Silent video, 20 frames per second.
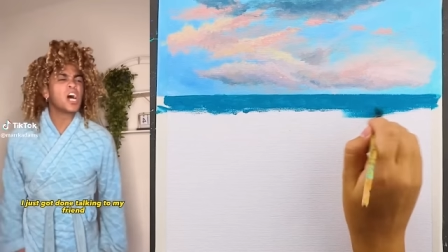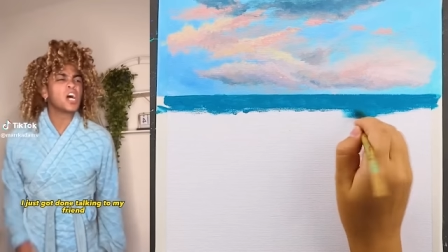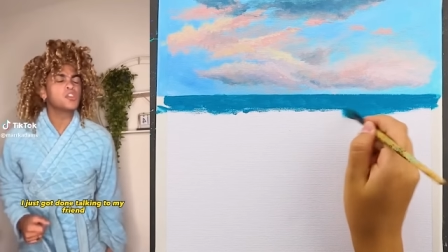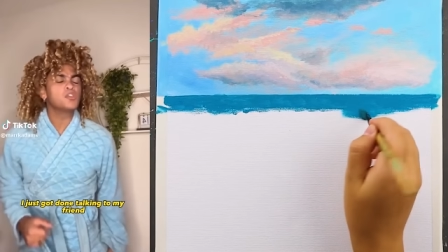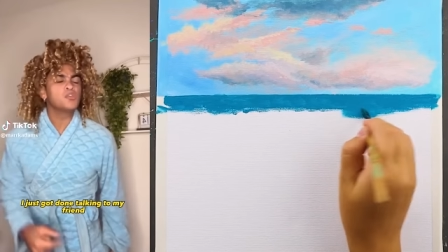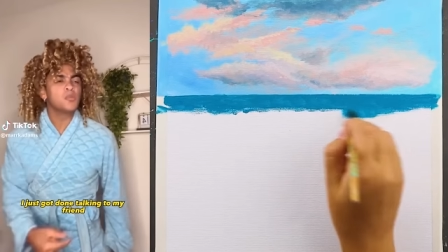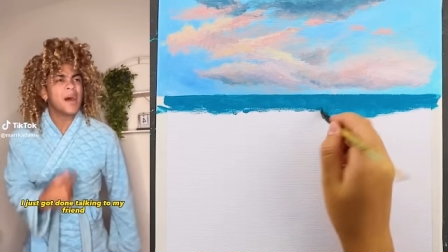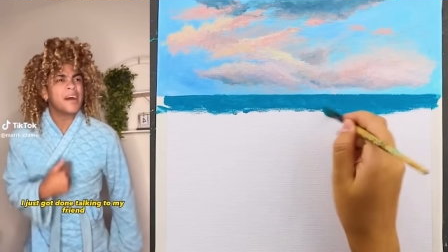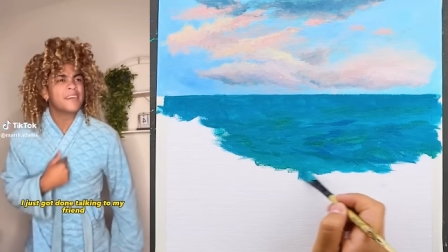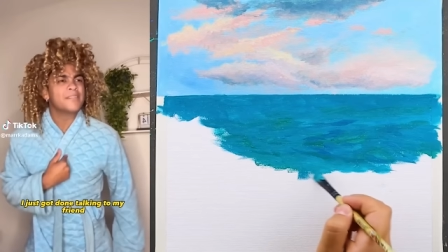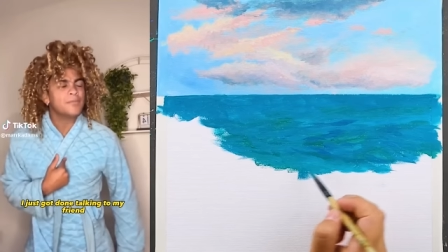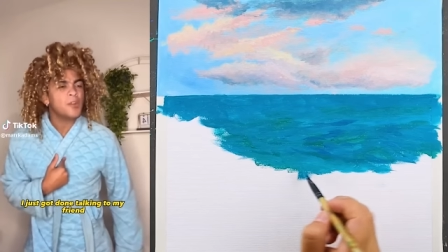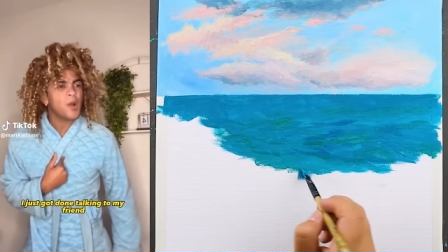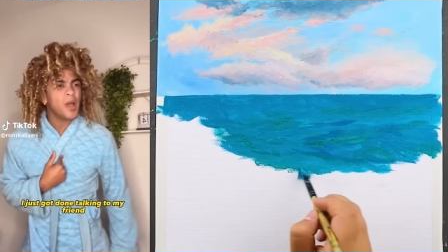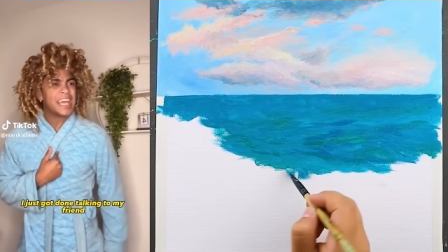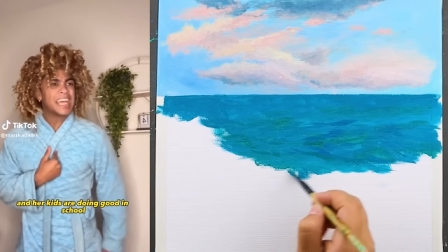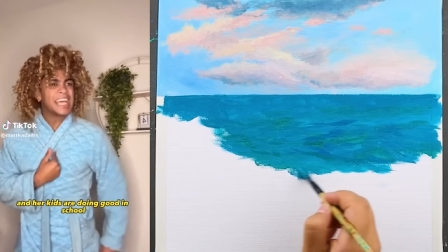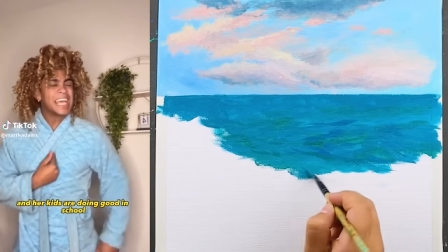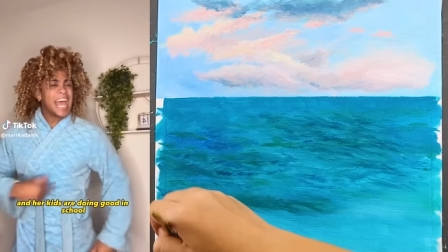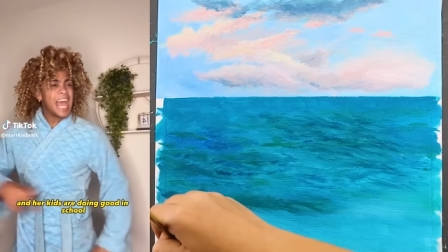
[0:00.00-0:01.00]
talking to my
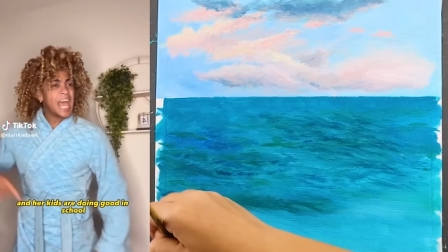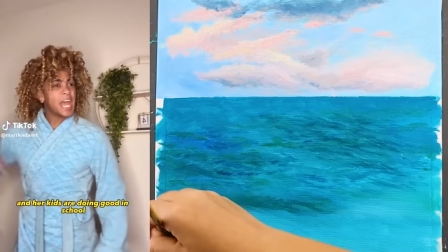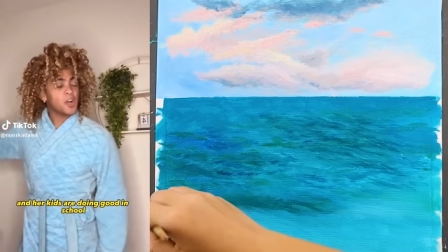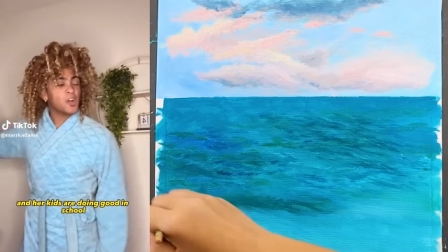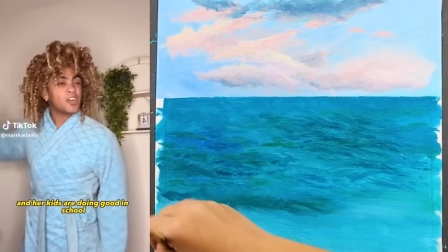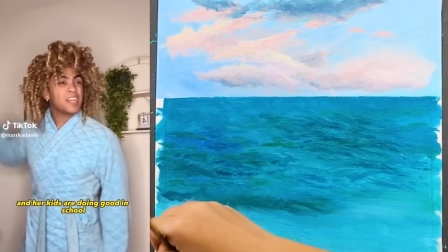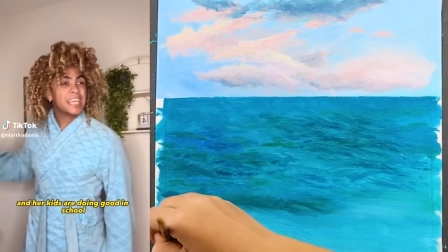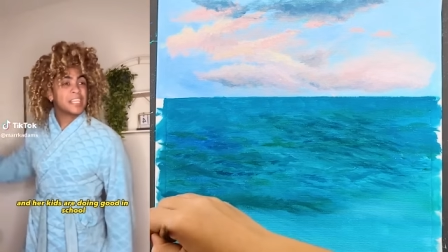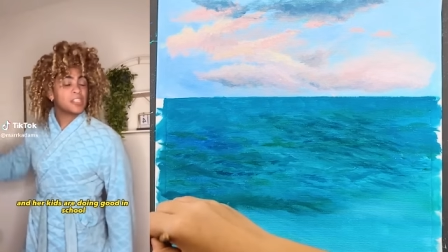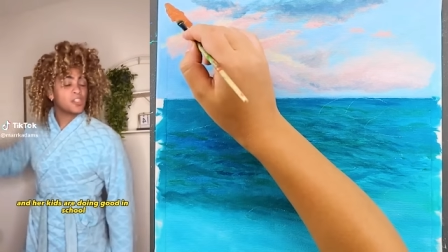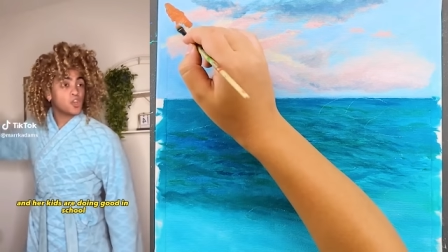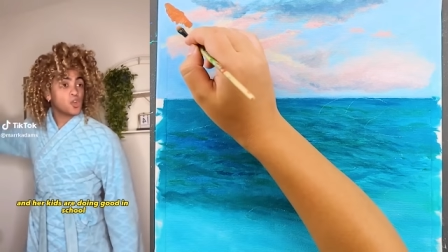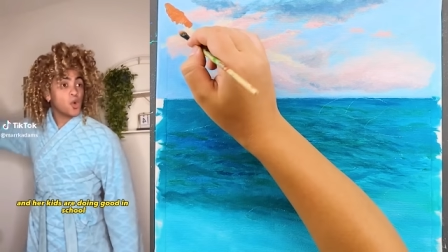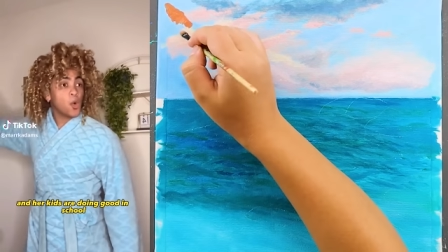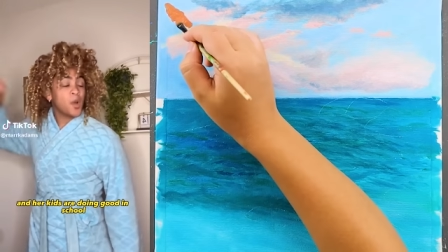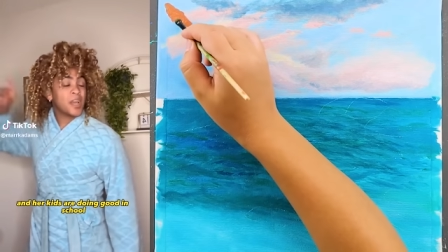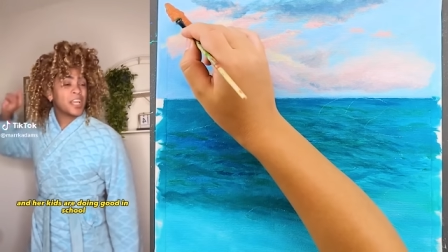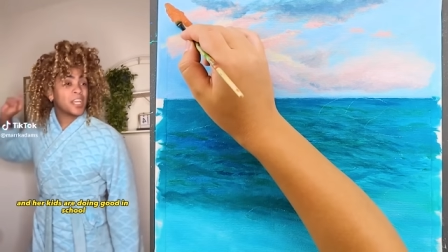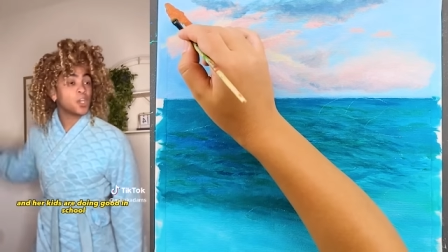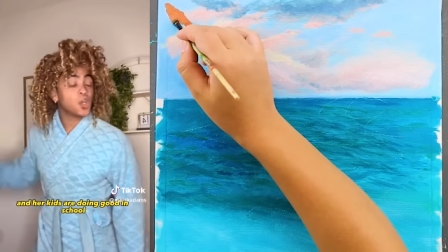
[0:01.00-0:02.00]
friend, and her
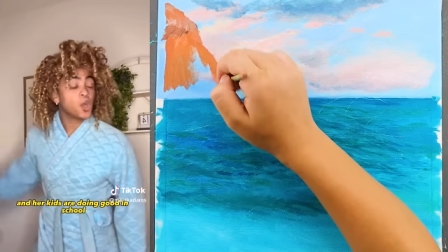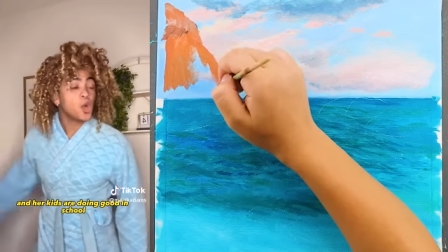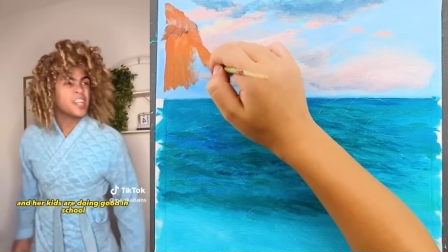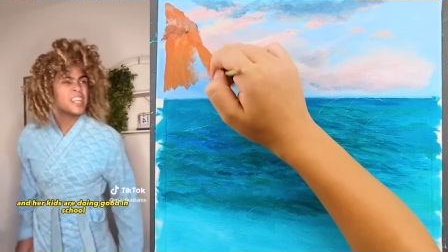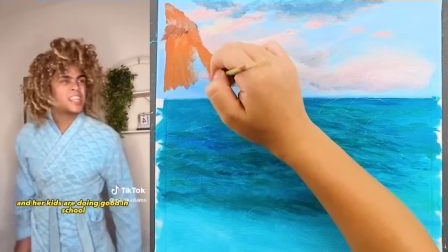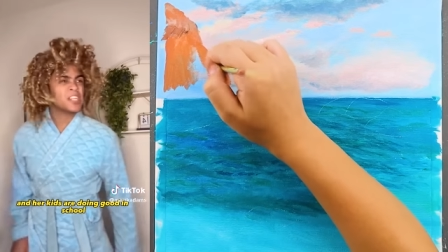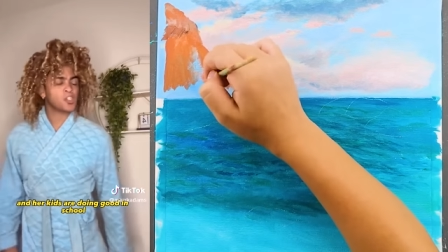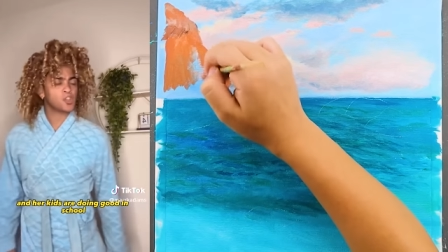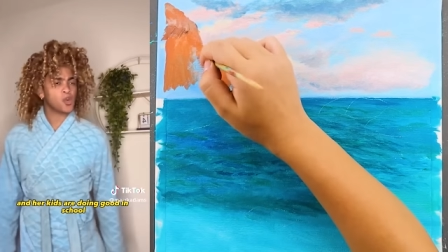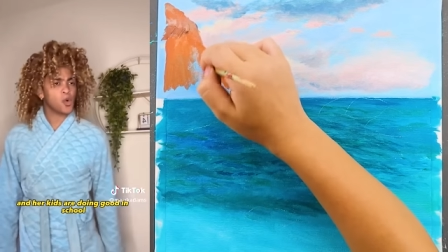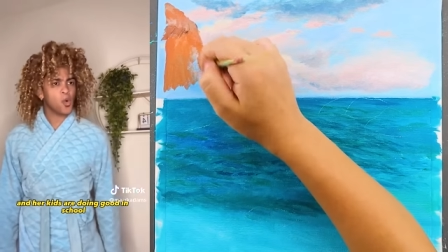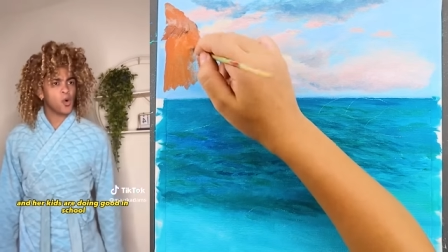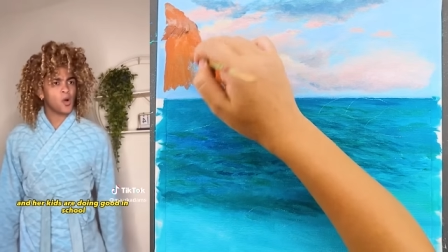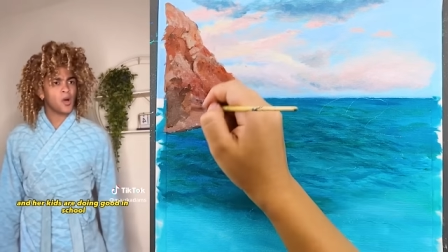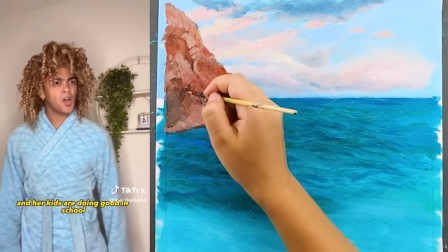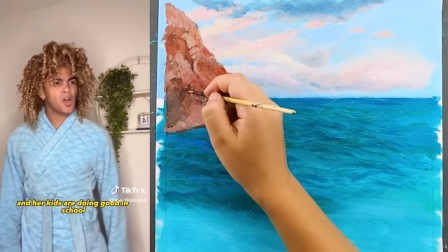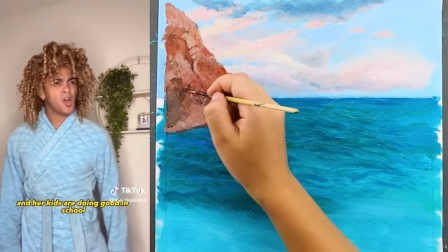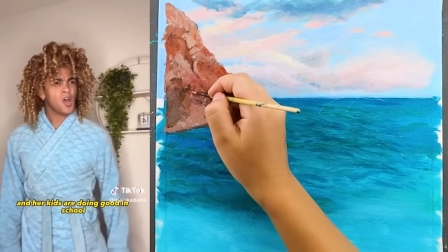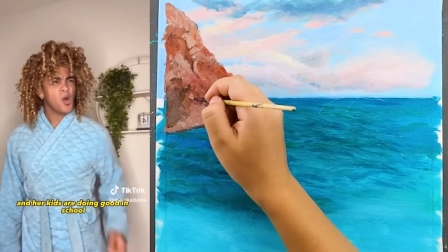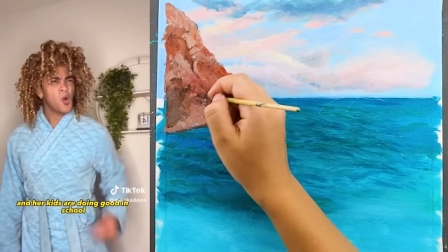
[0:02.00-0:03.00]
kids are doing good in
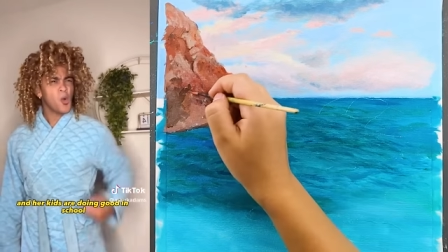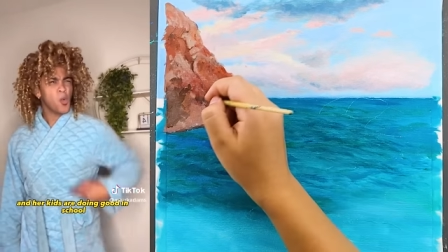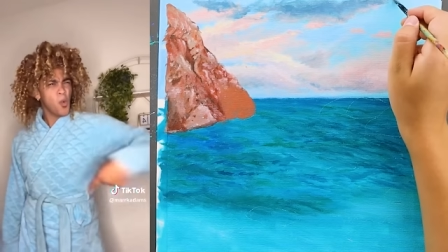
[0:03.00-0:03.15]
school.